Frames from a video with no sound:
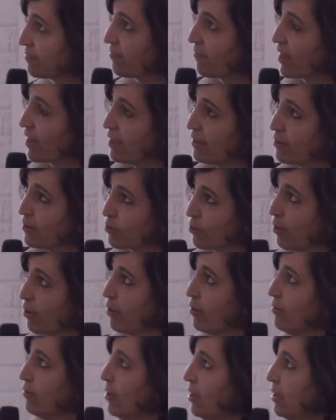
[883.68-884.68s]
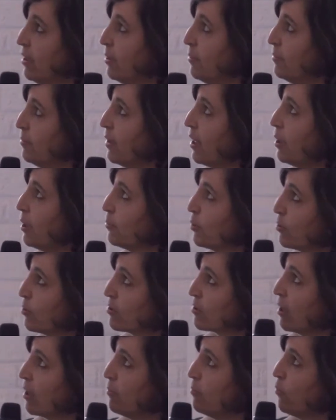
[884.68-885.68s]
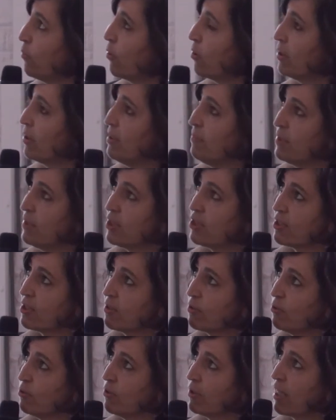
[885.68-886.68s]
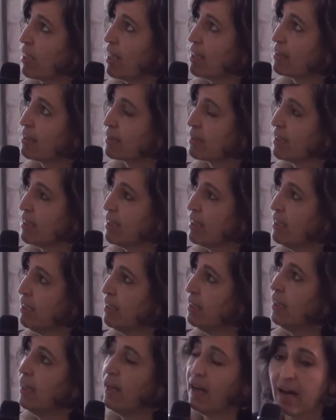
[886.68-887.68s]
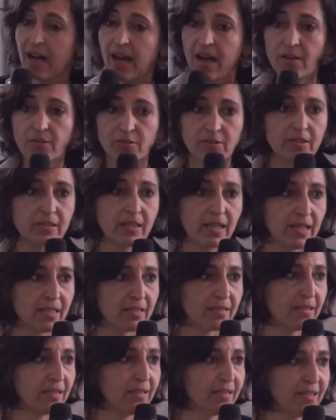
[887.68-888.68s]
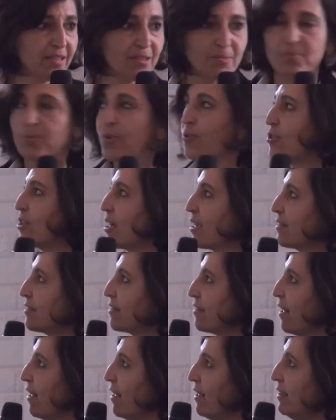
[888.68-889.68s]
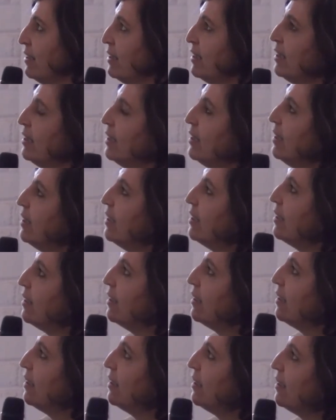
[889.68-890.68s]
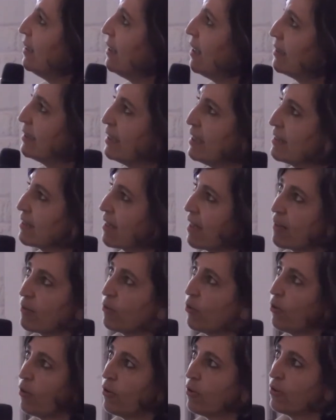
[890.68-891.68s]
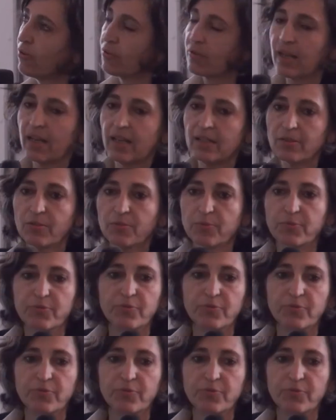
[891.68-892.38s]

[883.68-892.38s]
So I put some more images. You can see how crazy these projects are. These are all kind of